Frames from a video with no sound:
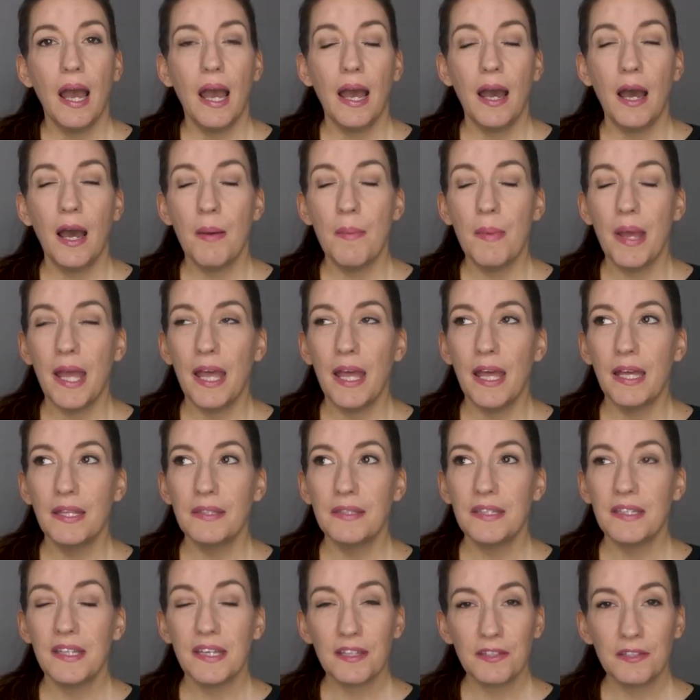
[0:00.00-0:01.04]

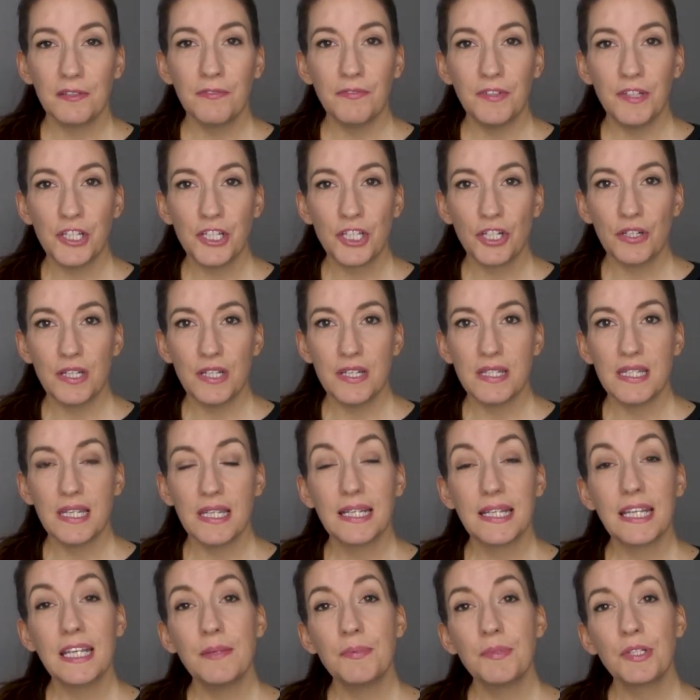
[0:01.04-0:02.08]
And the other feature is
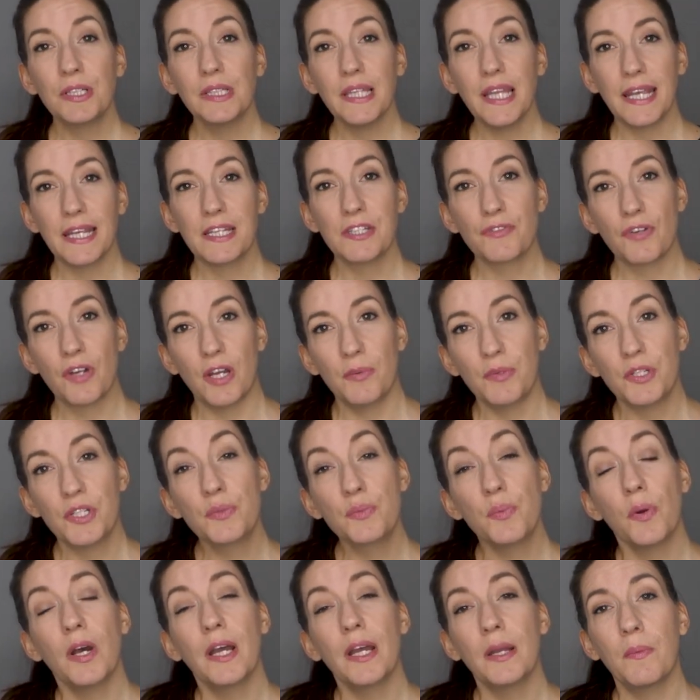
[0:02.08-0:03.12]
that it keeps your legs dry, which
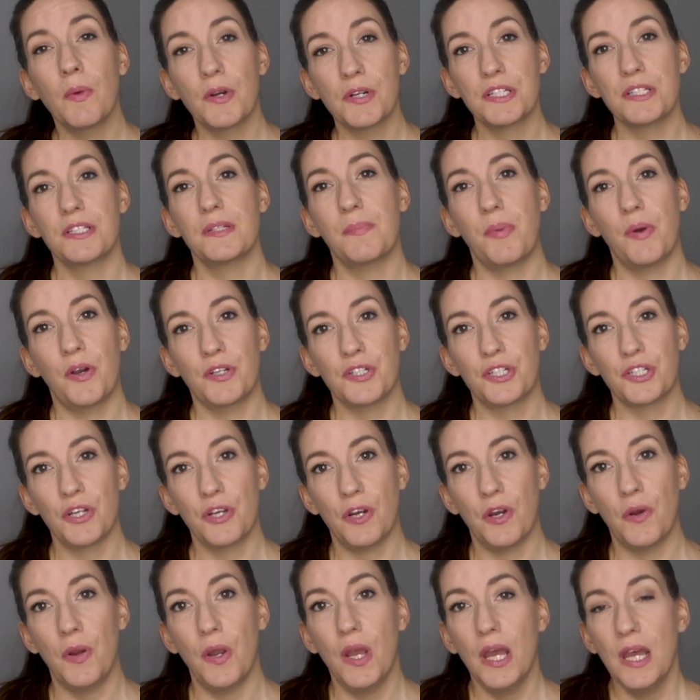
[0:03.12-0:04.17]
is why I wanted a
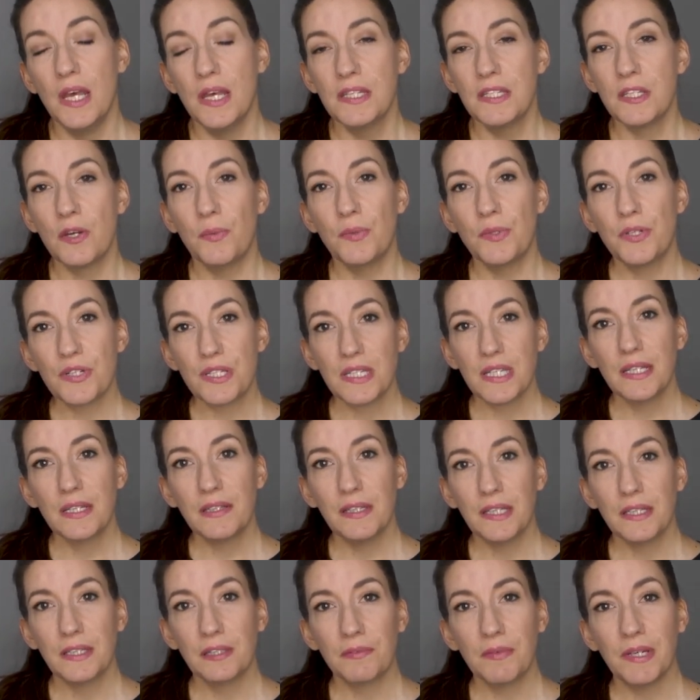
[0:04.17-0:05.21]
poncho. So when you're
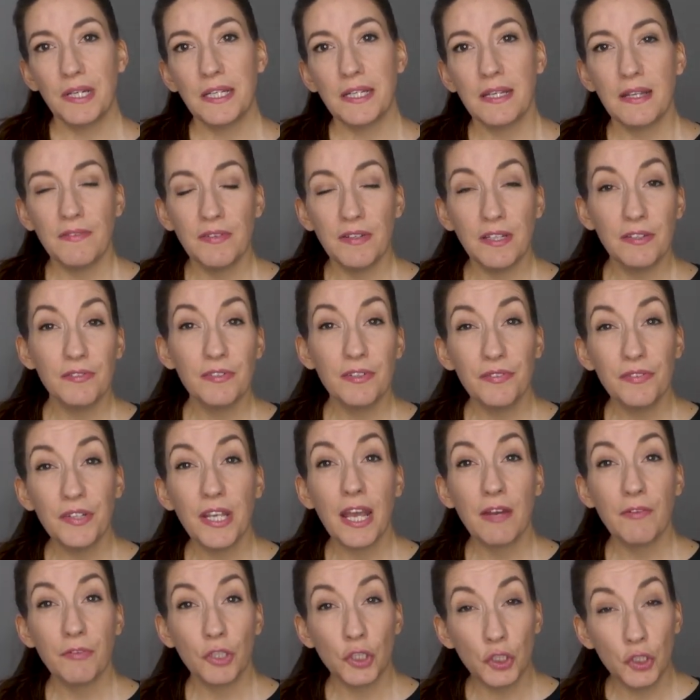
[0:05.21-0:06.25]
cycling in the rain, even if
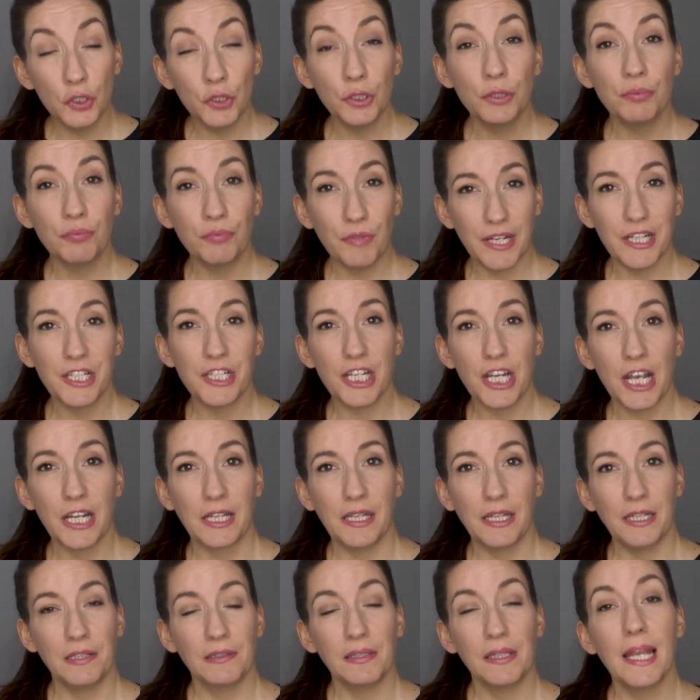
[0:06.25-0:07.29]
you have a good rain
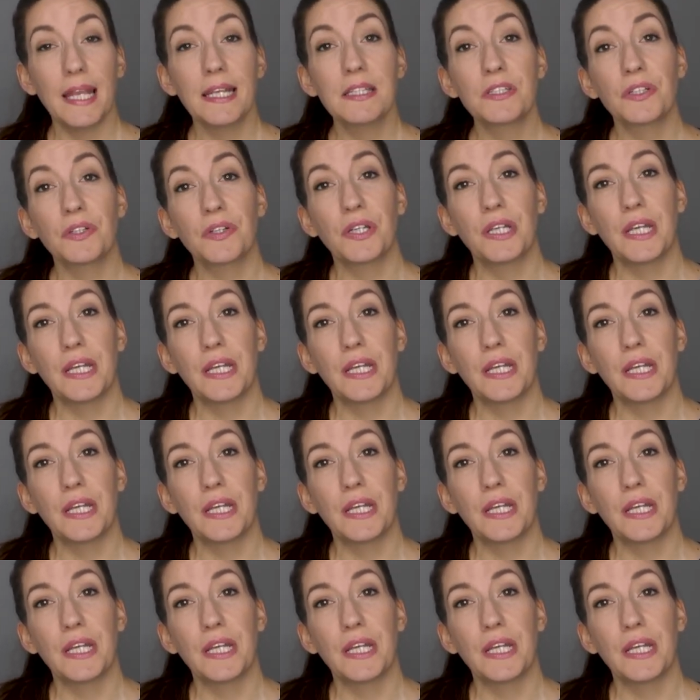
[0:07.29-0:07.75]
jacket, your legs are